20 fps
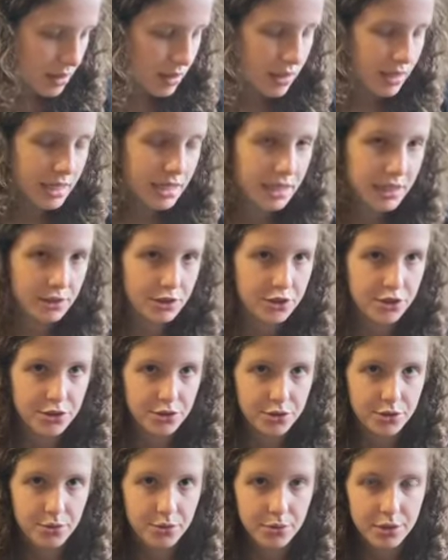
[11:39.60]
need
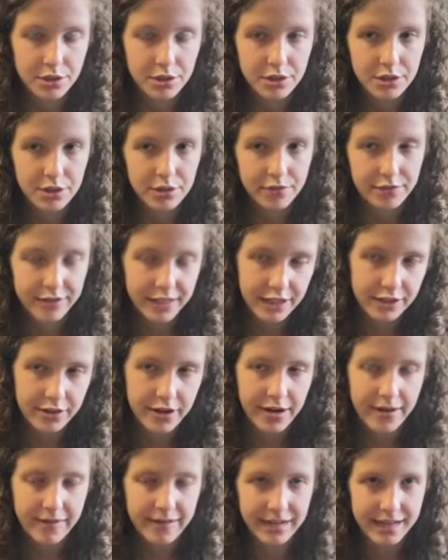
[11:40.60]
to figure out
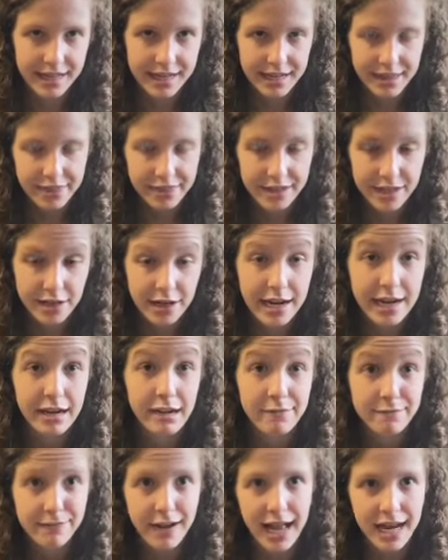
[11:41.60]
how to get it thinner. And I
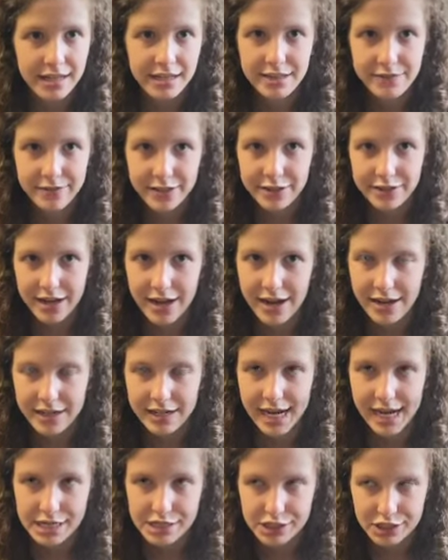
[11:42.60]
finally figured out how to
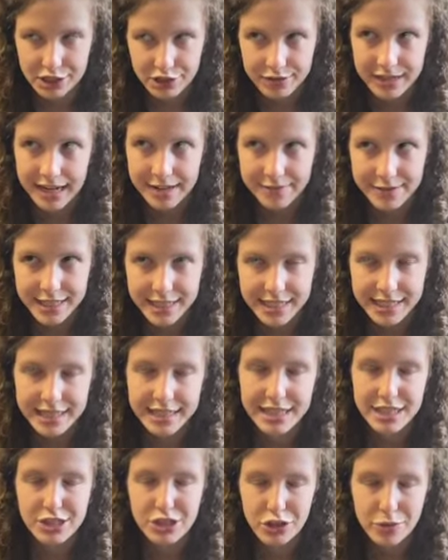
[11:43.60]
actually draft it.
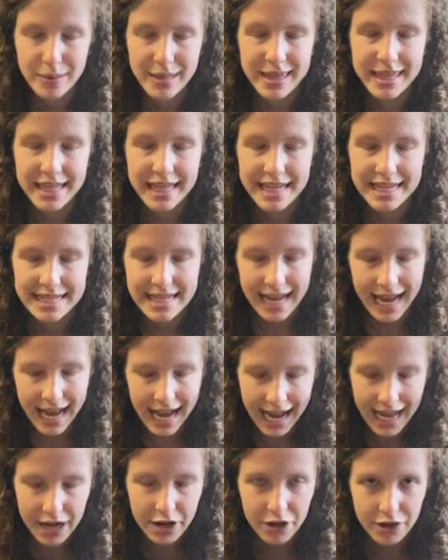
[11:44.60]
It took me the
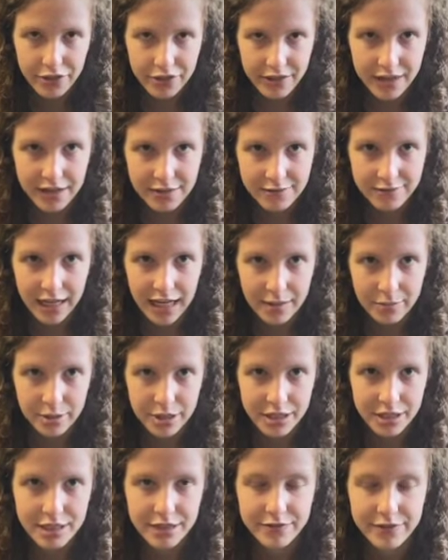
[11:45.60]
entire thing of fiber
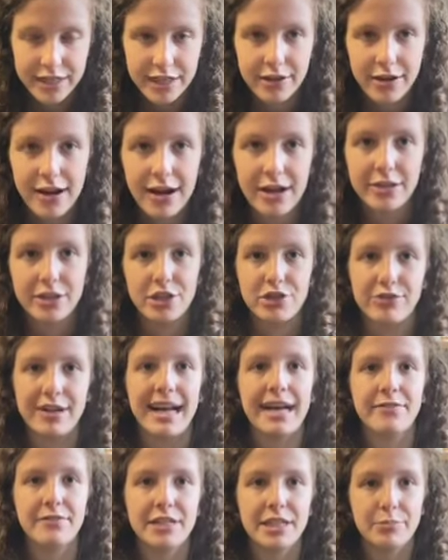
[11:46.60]
to figure out how to
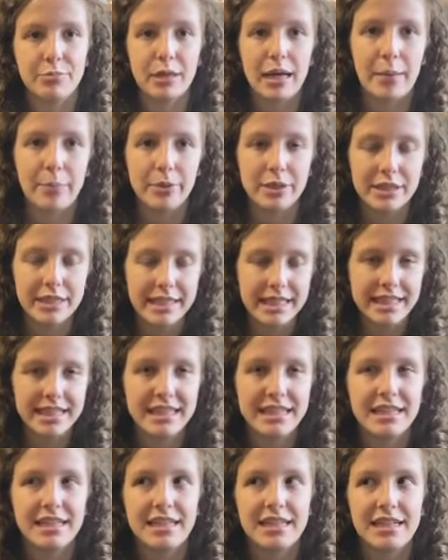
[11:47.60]
draft it properly,
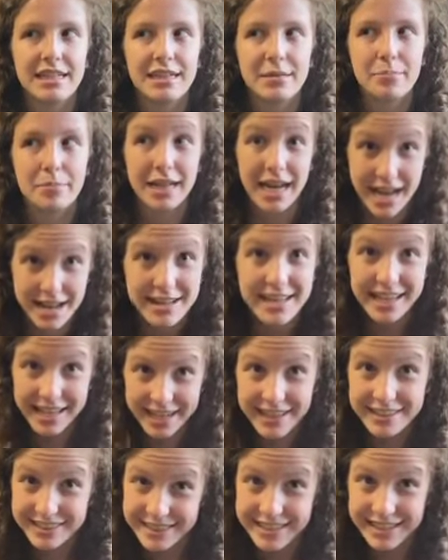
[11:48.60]
but I
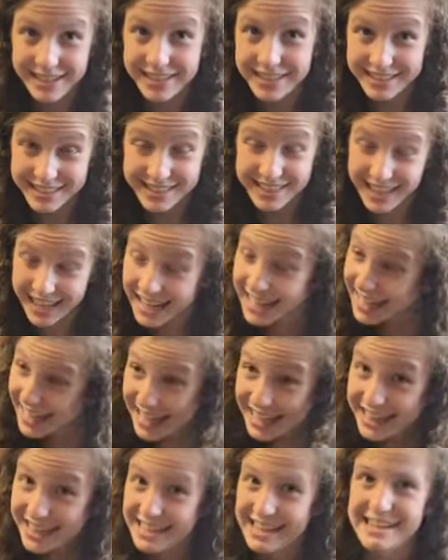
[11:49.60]
got there.
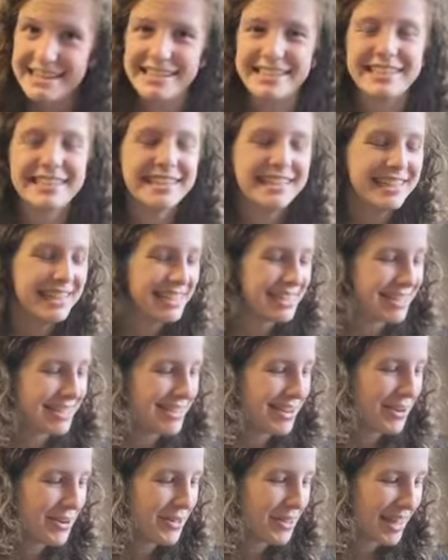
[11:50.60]
So
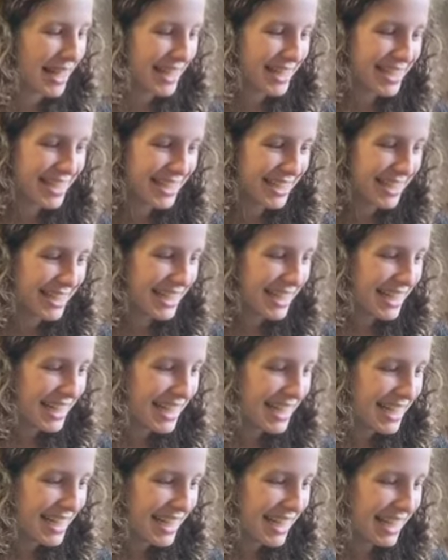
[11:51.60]
that's good.
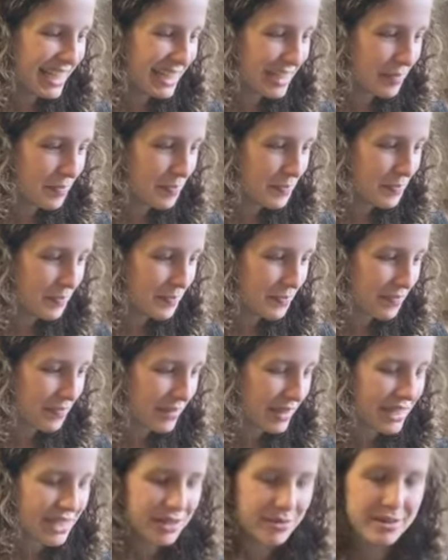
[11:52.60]

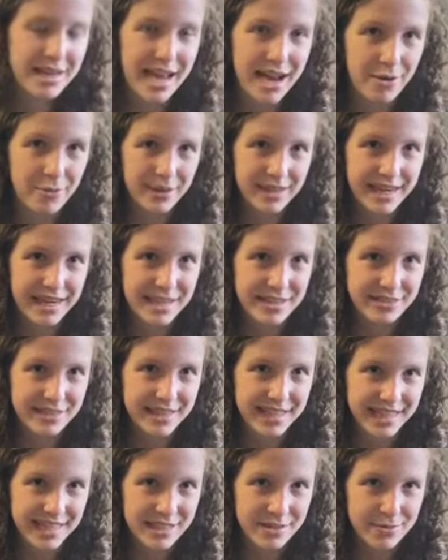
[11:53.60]
So now when I do the
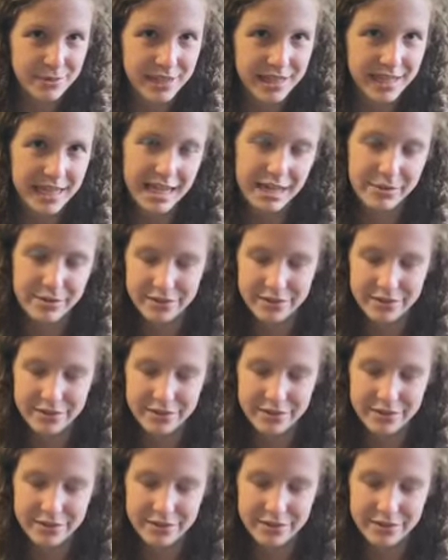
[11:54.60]
next one, I will